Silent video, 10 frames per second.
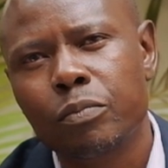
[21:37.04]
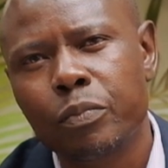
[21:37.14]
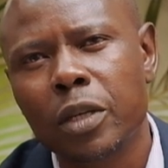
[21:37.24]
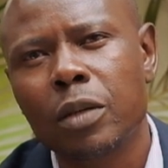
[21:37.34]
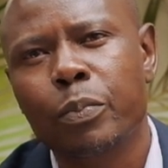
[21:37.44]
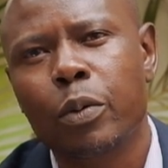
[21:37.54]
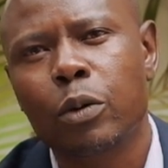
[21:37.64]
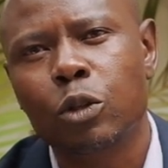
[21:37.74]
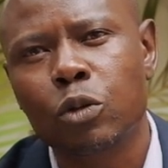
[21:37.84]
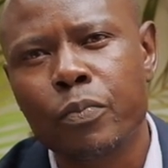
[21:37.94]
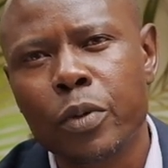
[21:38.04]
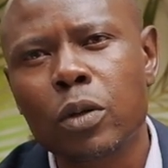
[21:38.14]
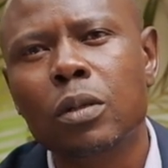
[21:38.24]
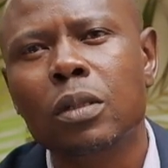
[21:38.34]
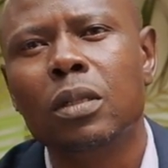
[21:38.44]
people to
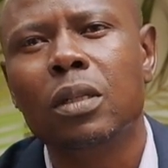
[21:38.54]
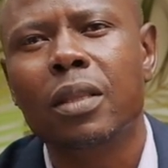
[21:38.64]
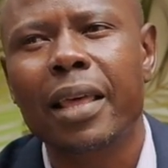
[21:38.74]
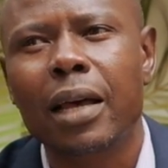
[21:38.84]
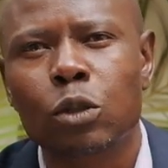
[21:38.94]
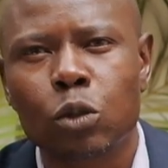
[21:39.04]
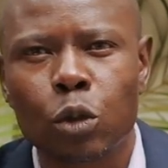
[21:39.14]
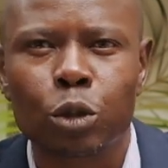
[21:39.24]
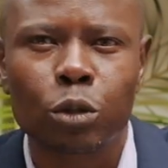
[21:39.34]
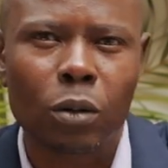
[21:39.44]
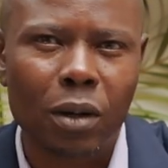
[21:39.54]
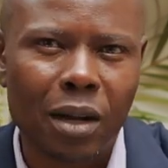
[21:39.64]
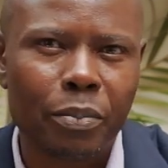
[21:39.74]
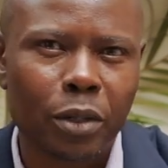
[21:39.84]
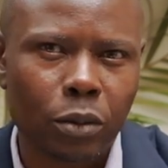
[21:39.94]
build their social
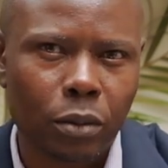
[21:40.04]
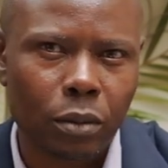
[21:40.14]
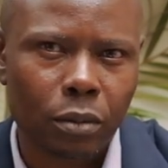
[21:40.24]
capital.